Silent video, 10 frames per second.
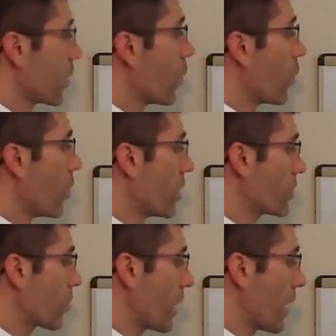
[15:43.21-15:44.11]

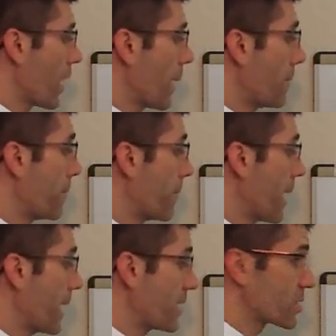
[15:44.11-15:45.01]
1y
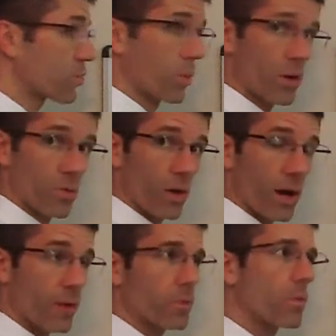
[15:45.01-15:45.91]
minus 1y.
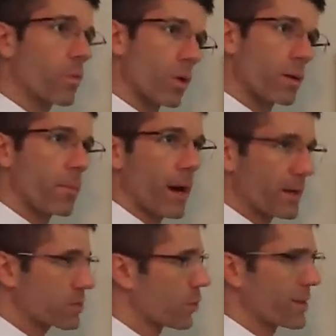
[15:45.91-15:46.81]
Well, 1
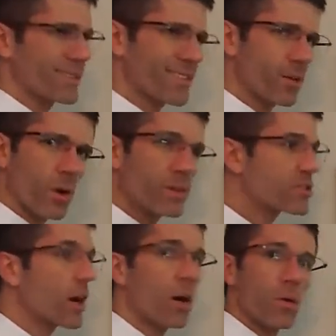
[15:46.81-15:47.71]
minus 1 is 0. It's
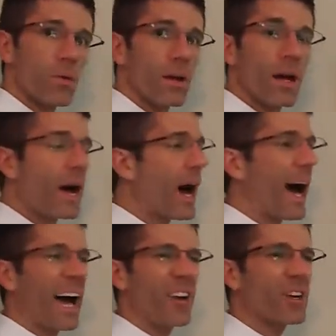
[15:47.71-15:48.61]
gone.
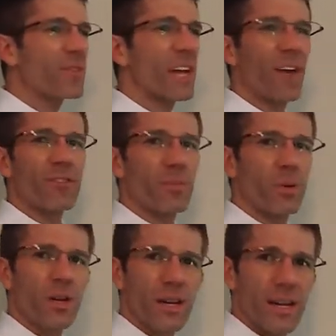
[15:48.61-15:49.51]
I don't even have to
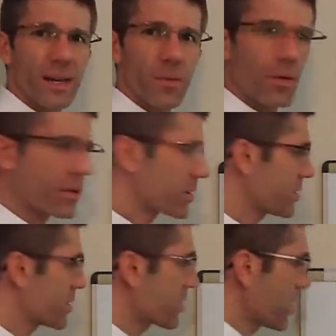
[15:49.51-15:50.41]
put it anymore
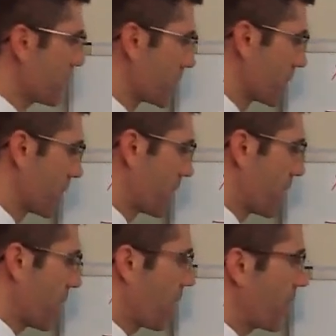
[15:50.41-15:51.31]
because it's gone.
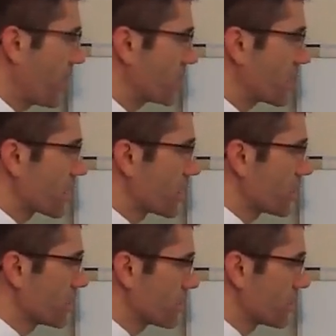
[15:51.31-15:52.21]
And that's
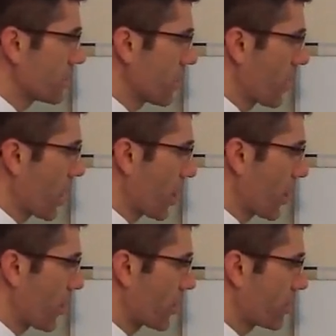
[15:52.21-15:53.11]
equal to
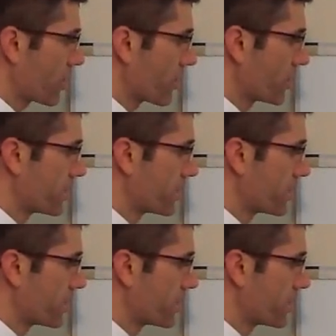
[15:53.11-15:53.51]
32.